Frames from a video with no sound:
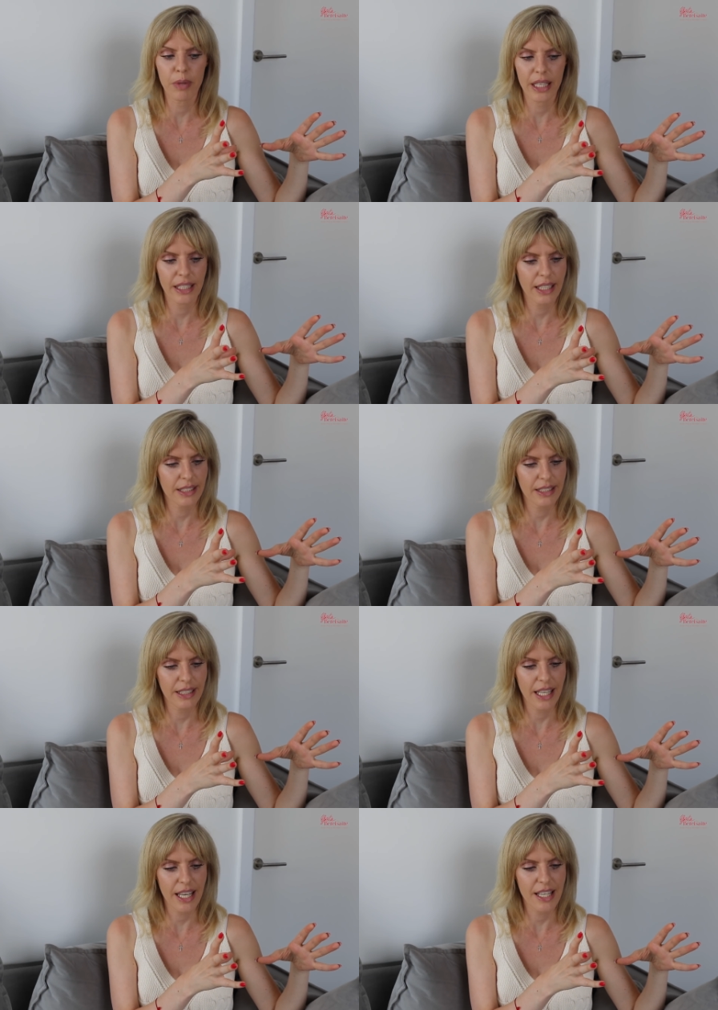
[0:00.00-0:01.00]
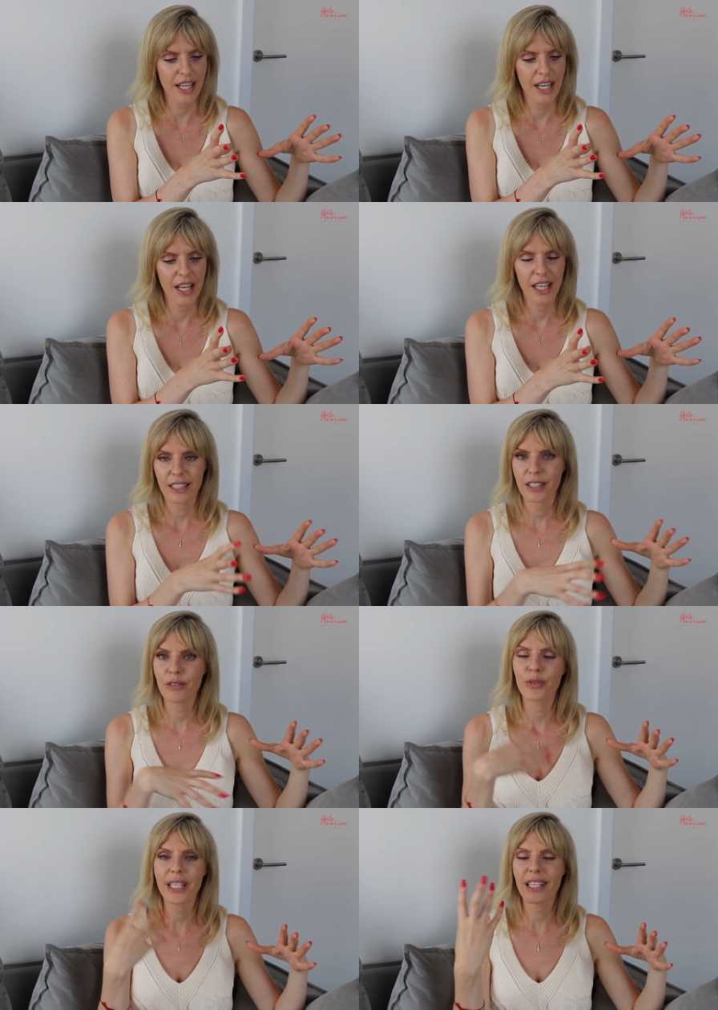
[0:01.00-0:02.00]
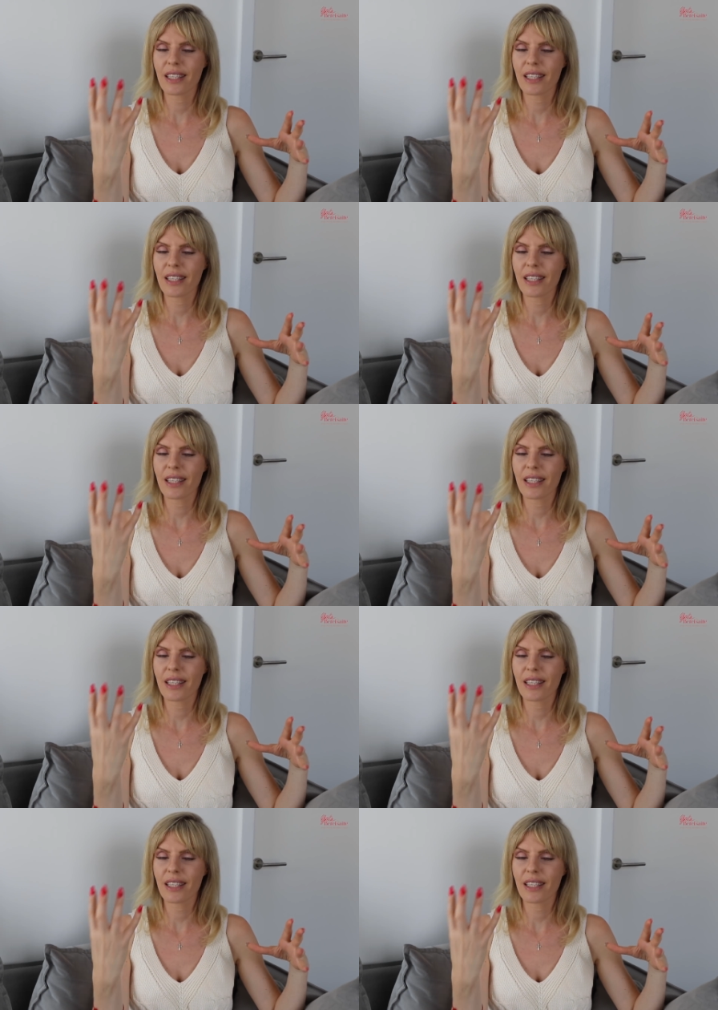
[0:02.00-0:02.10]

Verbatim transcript: but let's say he really